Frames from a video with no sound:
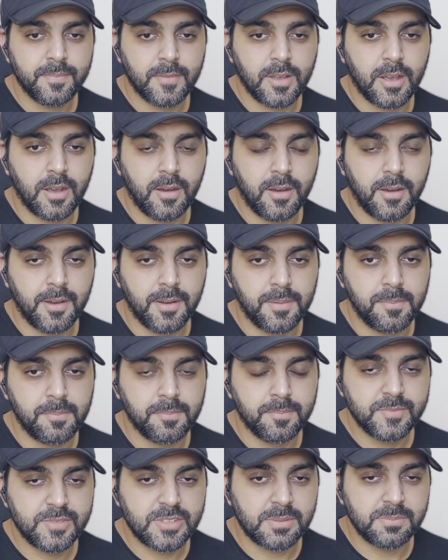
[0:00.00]

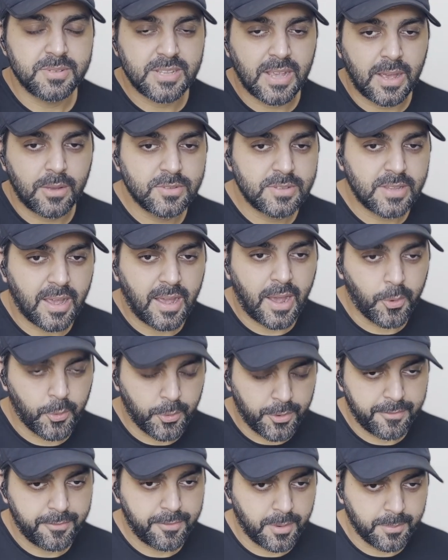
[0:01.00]
sounds
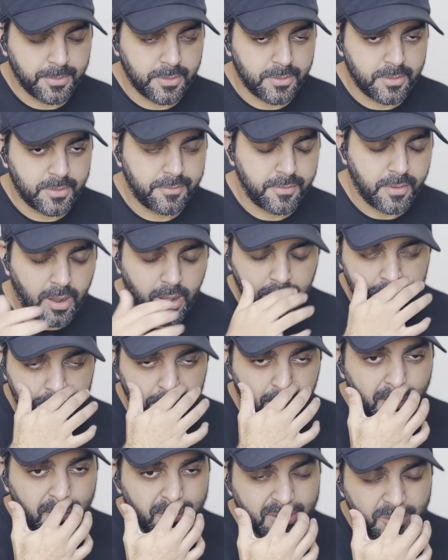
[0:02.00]
out from
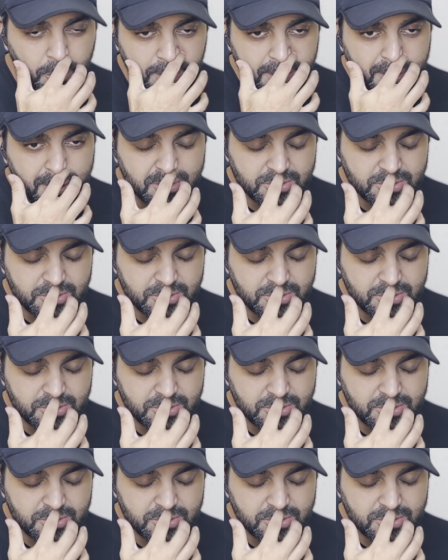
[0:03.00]
out the window.